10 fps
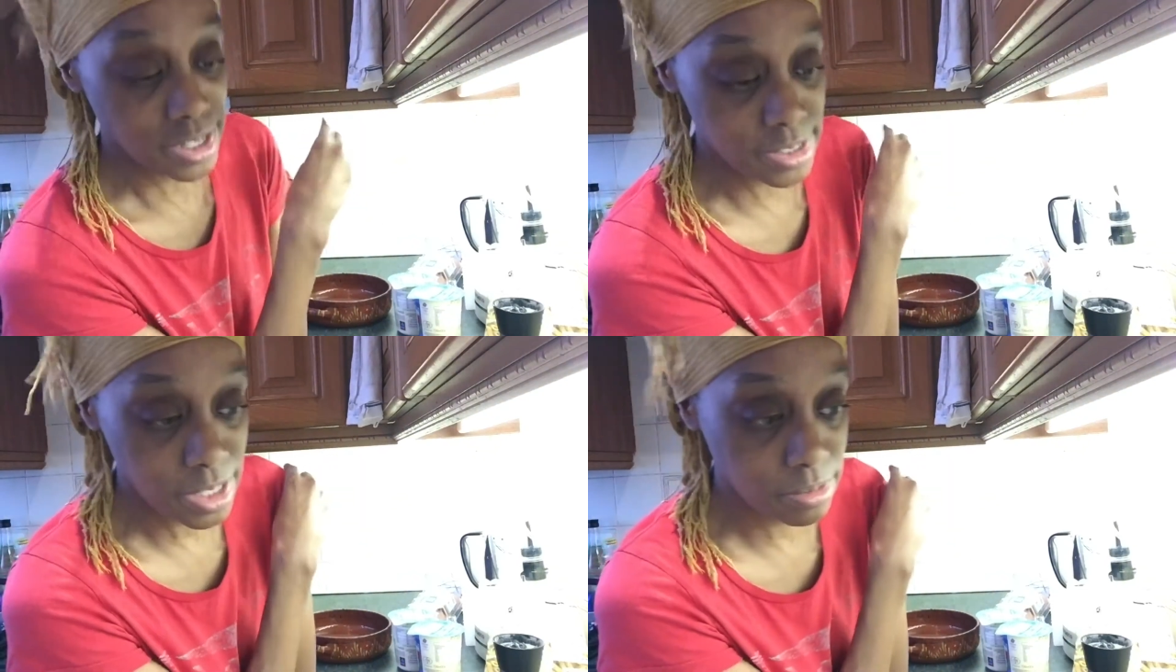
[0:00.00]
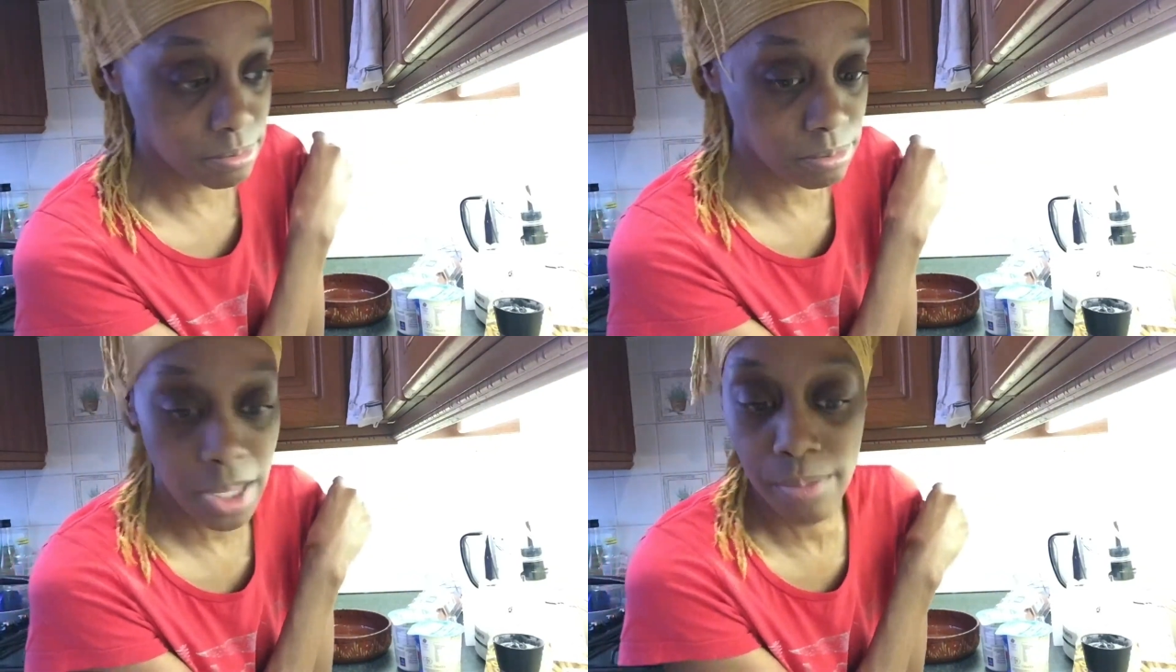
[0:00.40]
it.
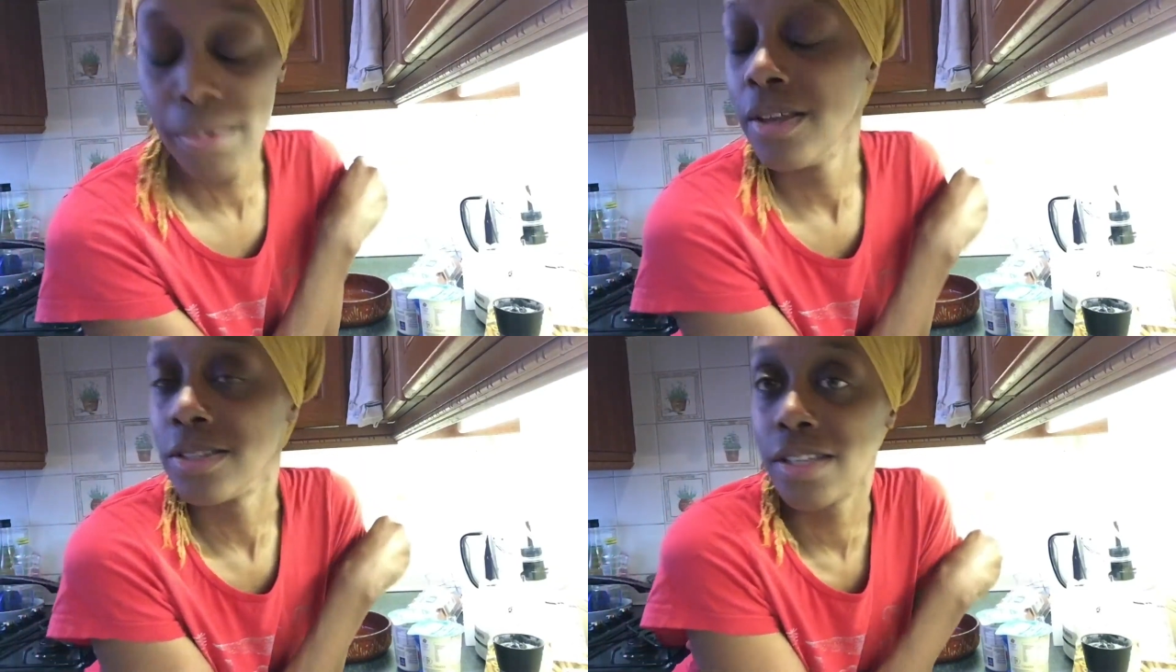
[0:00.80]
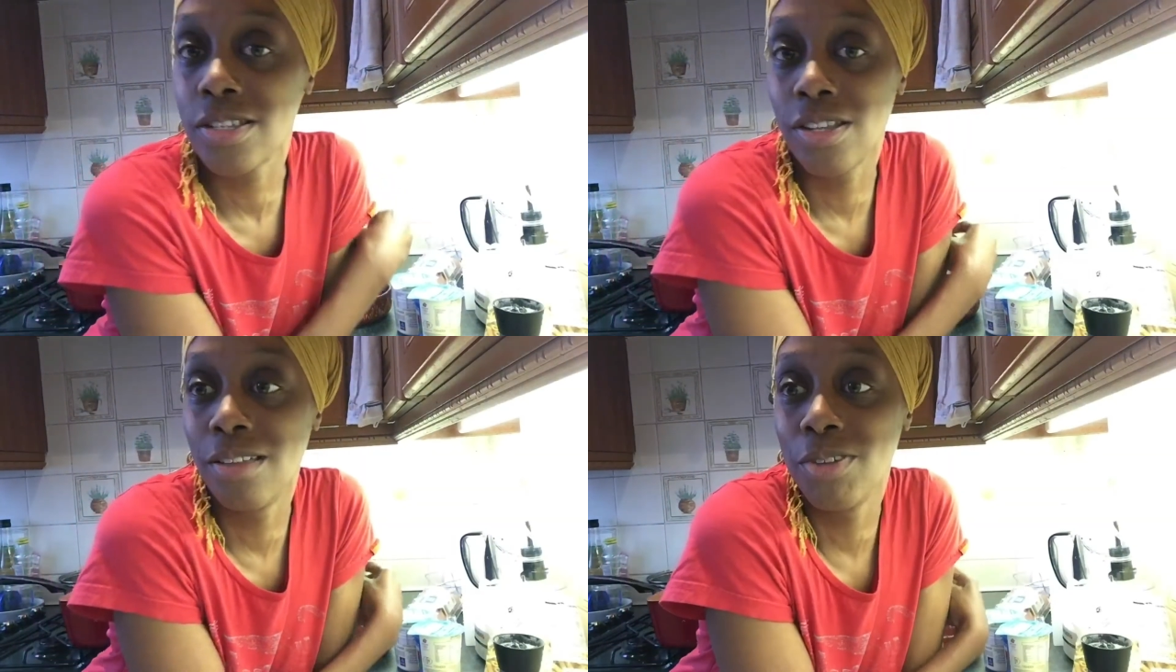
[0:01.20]
Yeah, so that's
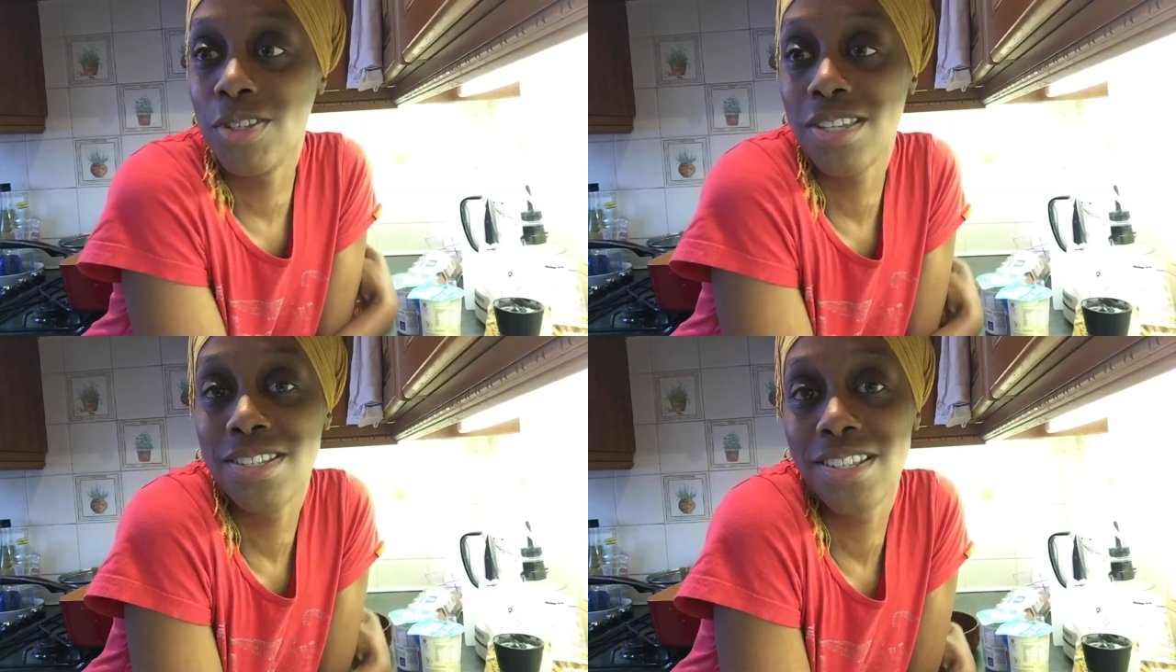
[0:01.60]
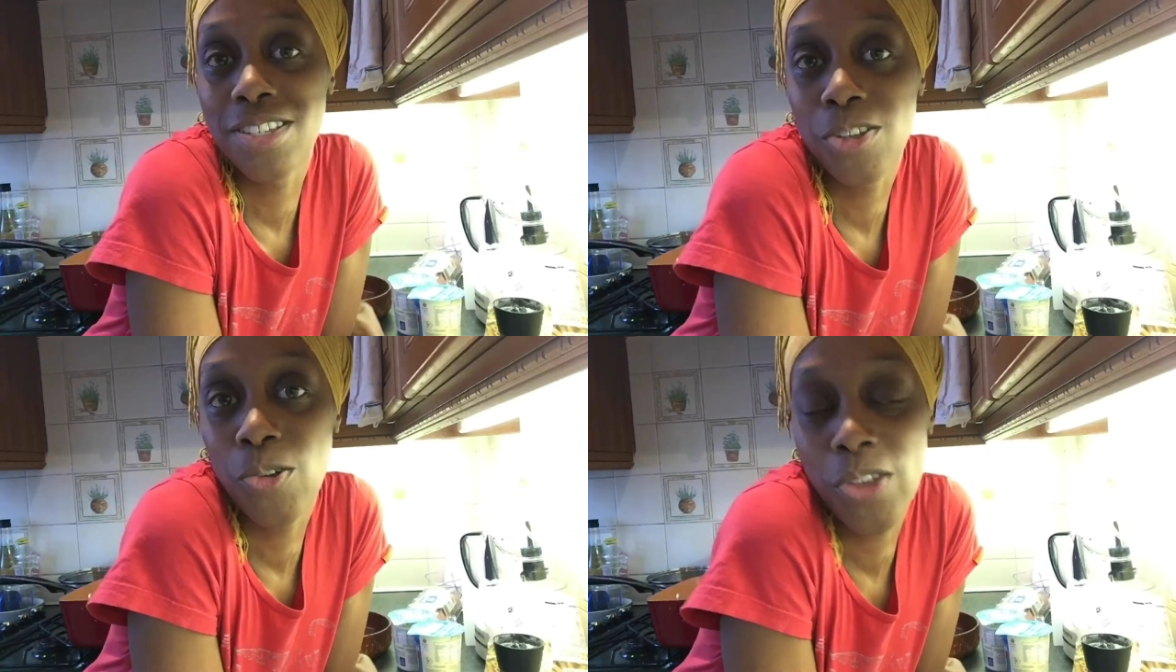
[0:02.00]
all I'm using today.
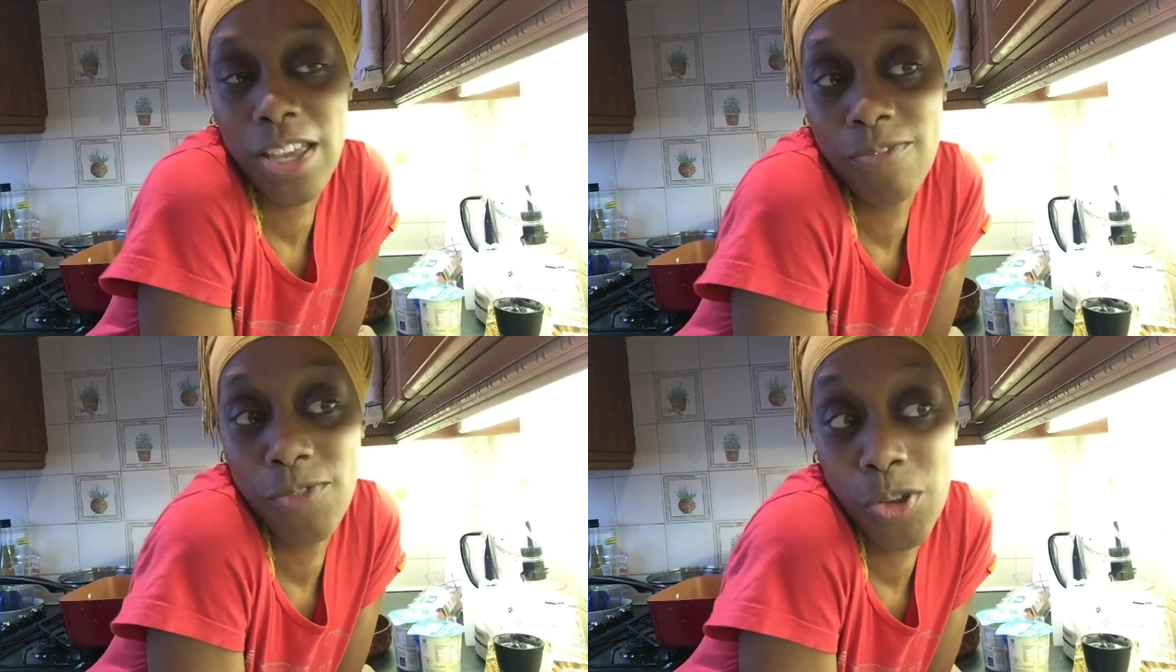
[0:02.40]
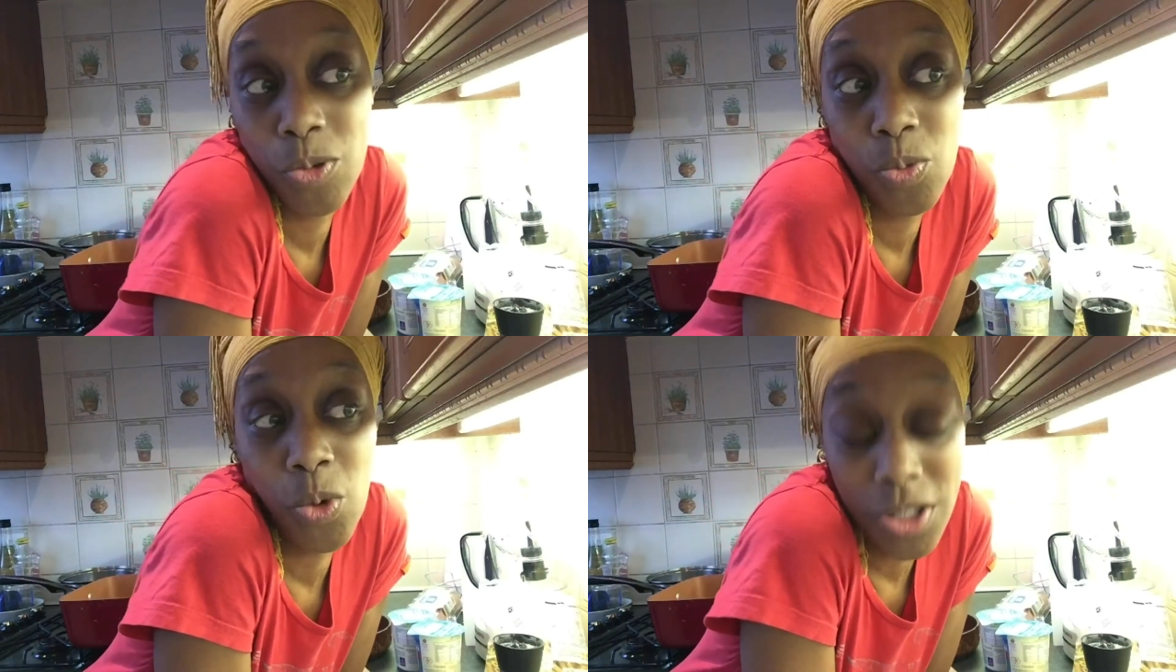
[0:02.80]
So if
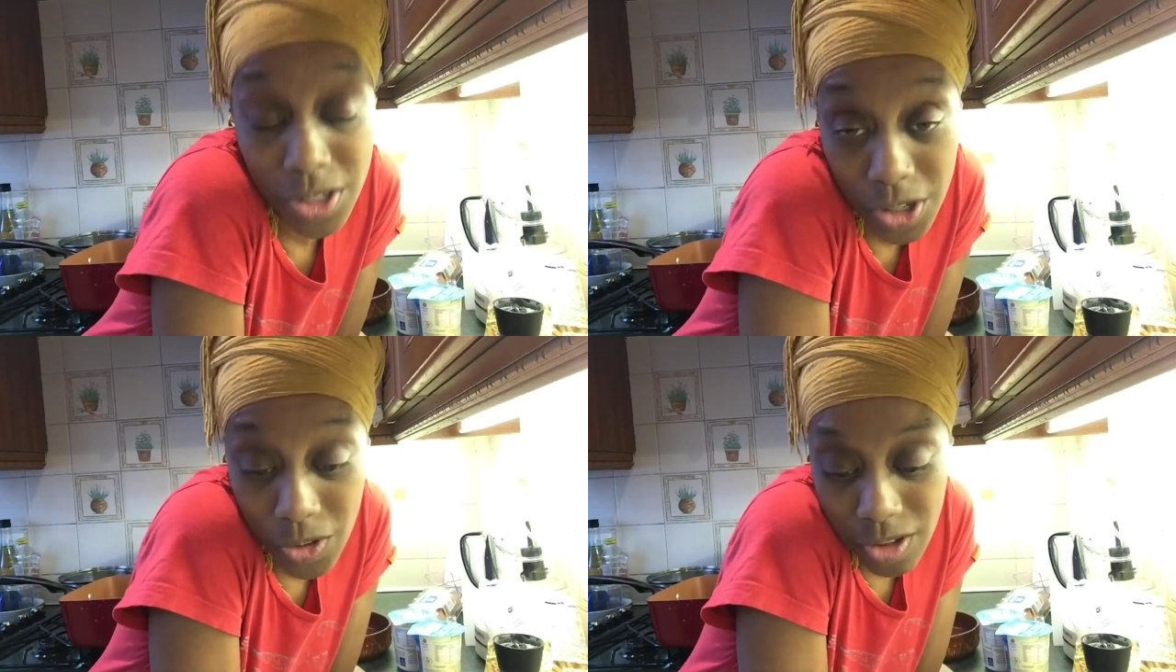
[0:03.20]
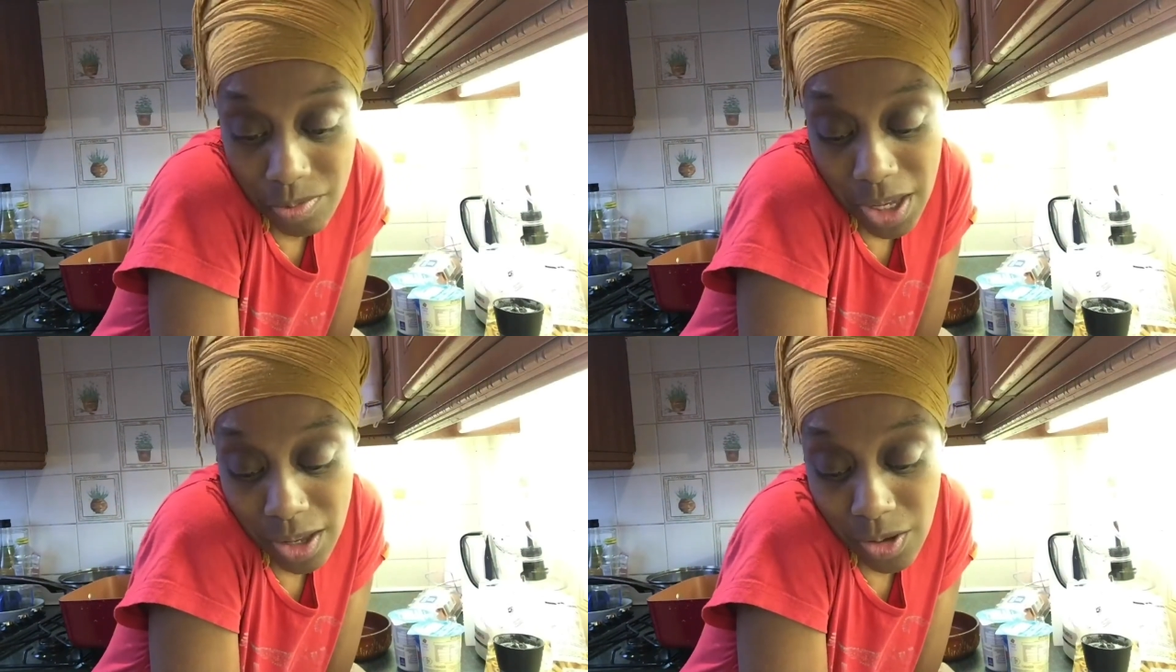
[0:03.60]
you want to cook with
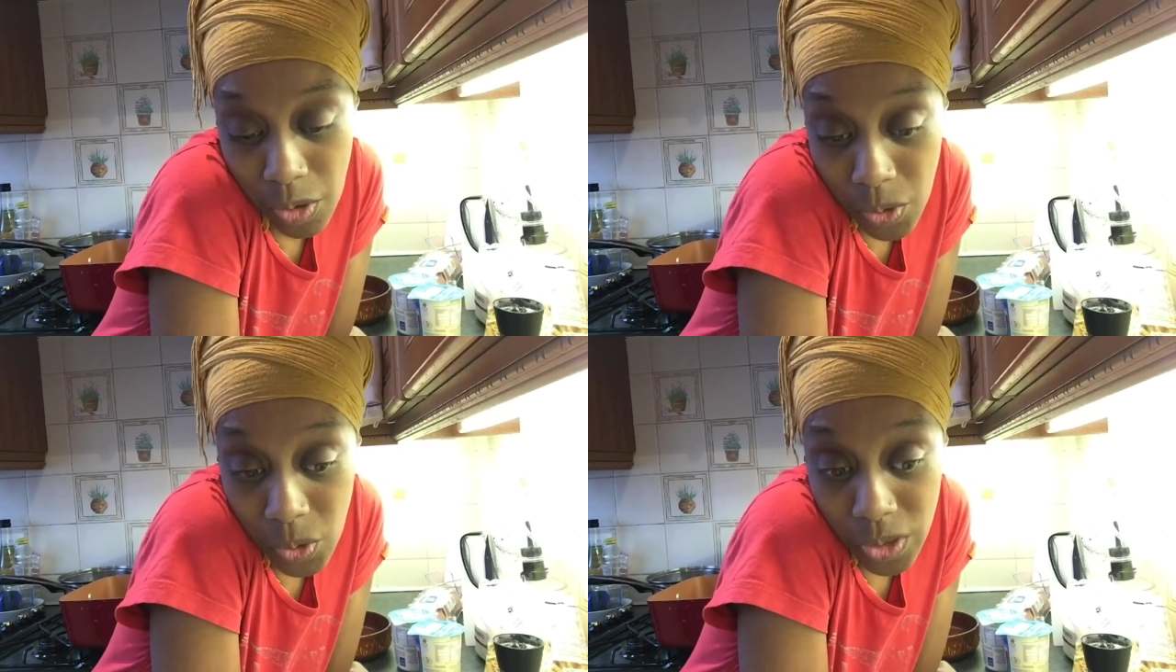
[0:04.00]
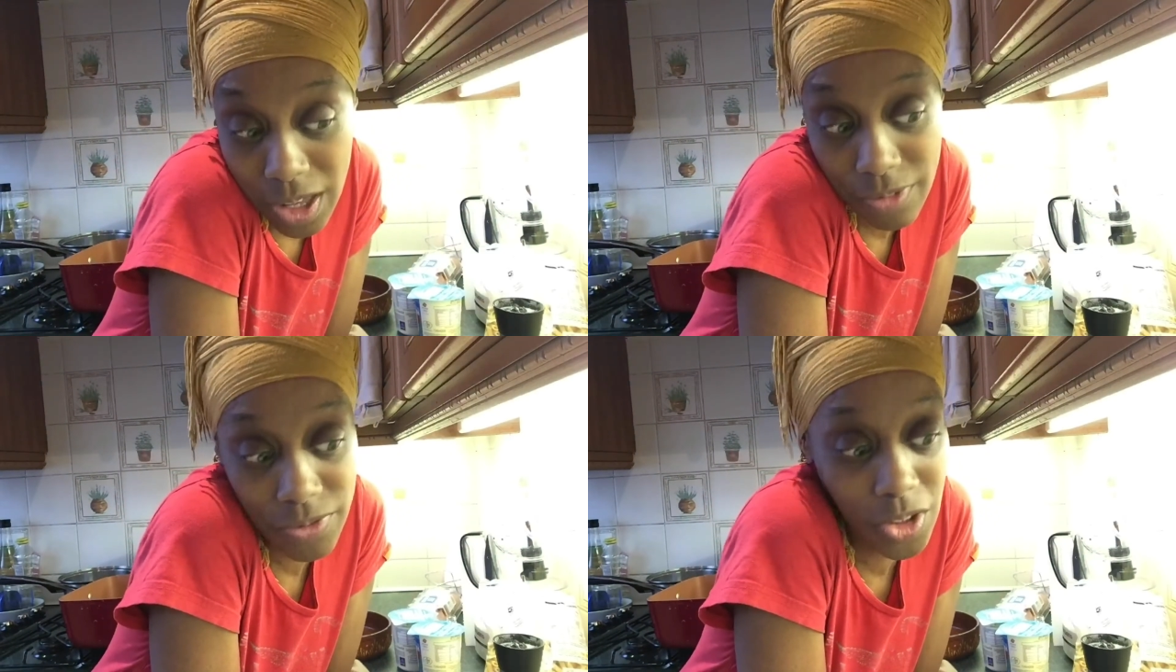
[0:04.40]
me, cool.
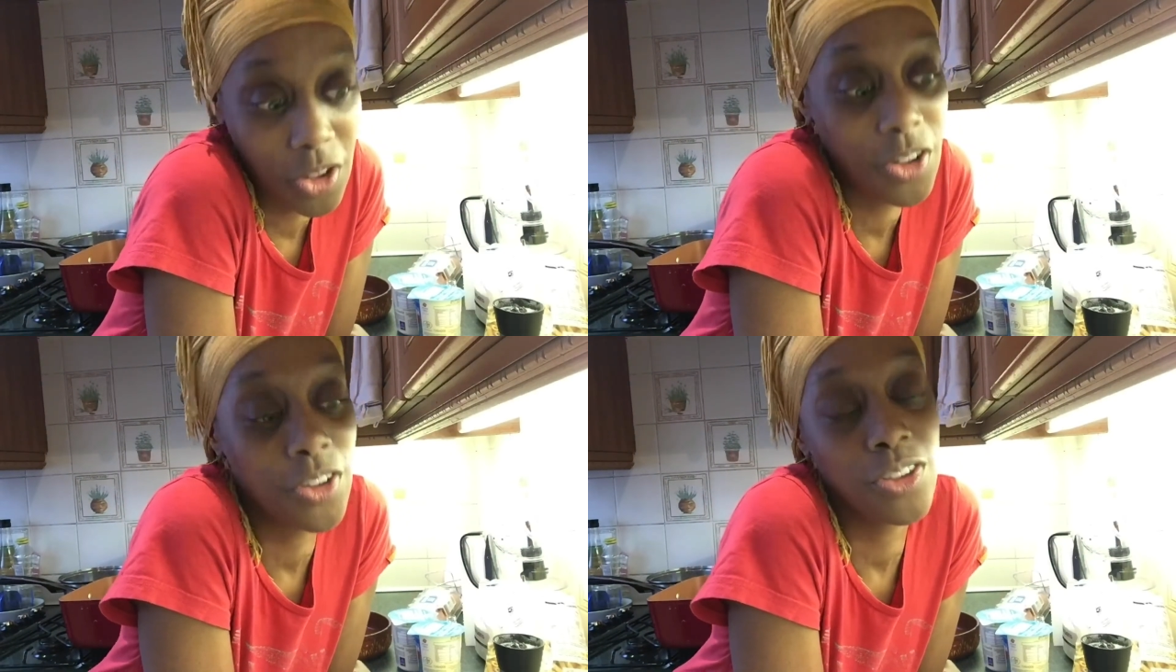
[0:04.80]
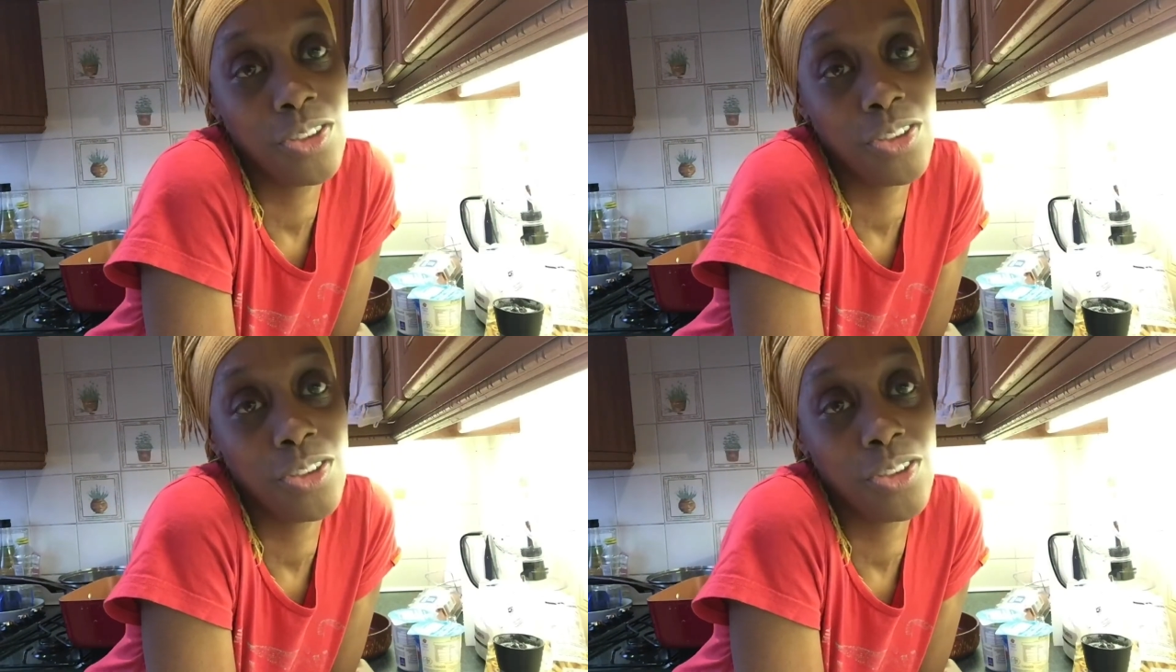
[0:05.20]
If not,